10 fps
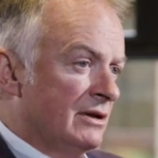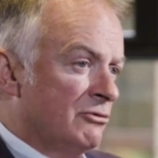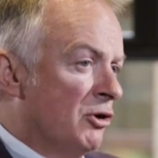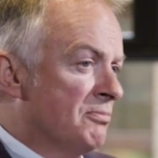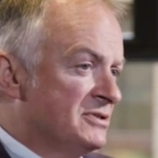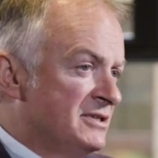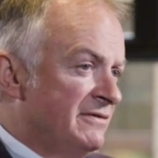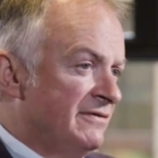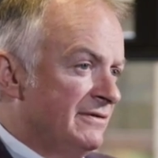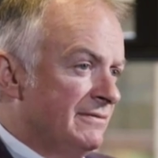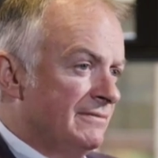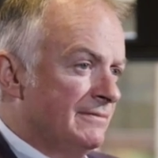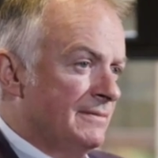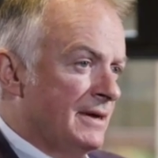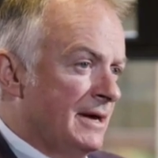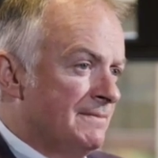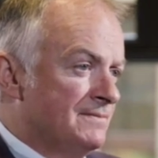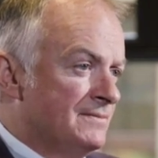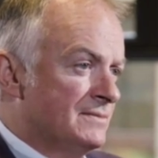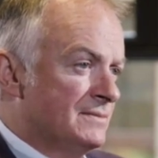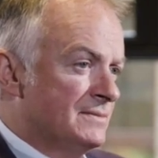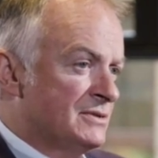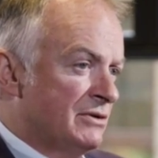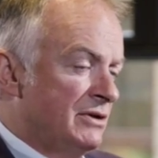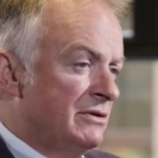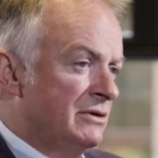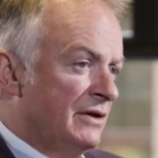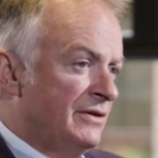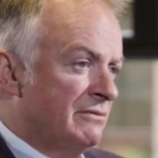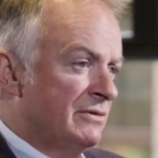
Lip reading: cooperative. I think